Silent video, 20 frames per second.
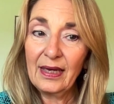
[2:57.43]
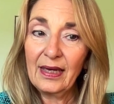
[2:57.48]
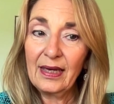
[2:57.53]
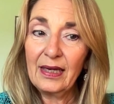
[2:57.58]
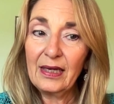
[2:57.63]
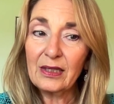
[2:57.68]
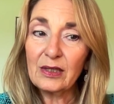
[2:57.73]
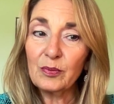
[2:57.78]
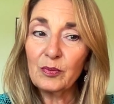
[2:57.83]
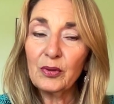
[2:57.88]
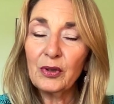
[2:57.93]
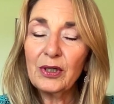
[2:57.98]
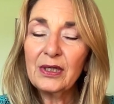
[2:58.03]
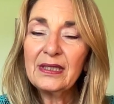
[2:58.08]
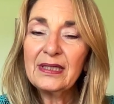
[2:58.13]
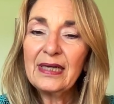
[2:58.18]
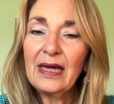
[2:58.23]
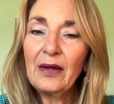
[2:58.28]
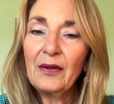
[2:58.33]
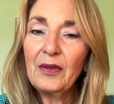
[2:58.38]
He has
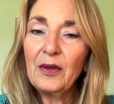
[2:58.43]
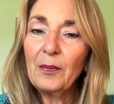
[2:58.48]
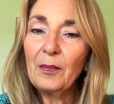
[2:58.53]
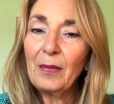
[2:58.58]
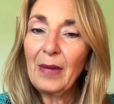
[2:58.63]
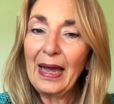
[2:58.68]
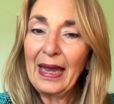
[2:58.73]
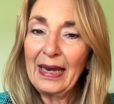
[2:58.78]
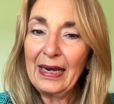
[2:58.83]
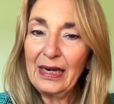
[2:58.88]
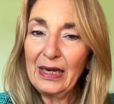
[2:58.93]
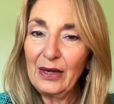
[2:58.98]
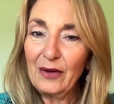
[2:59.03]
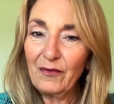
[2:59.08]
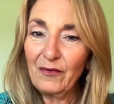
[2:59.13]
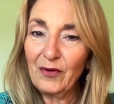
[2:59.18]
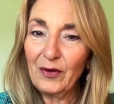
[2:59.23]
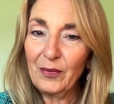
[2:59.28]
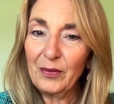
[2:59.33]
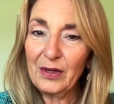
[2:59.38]
put down the mighty
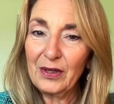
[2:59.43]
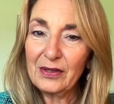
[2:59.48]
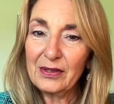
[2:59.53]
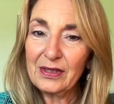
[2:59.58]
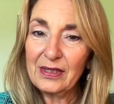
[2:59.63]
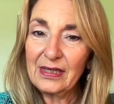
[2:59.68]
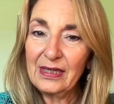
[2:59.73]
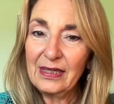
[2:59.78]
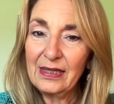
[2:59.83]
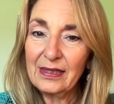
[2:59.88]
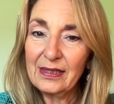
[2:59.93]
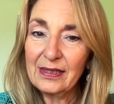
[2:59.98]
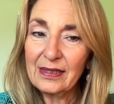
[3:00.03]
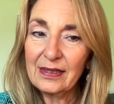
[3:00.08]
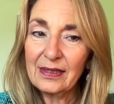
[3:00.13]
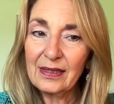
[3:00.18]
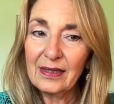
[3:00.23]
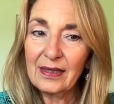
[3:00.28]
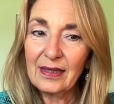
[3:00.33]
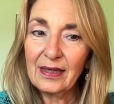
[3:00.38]
from their
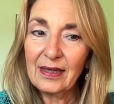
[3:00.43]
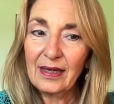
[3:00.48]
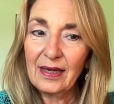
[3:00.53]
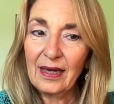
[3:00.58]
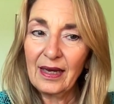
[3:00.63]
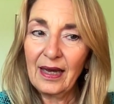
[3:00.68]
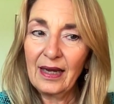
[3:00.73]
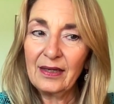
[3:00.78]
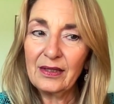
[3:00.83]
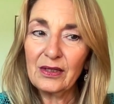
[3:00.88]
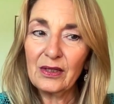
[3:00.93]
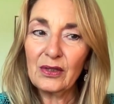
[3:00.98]
seats, and has